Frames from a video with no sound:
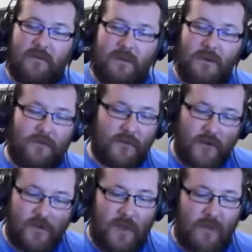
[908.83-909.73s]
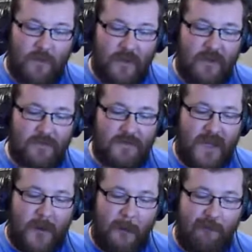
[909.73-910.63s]
if a new comic book comes
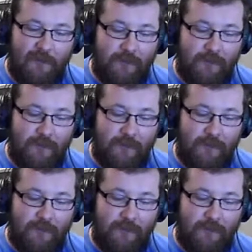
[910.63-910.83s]
out,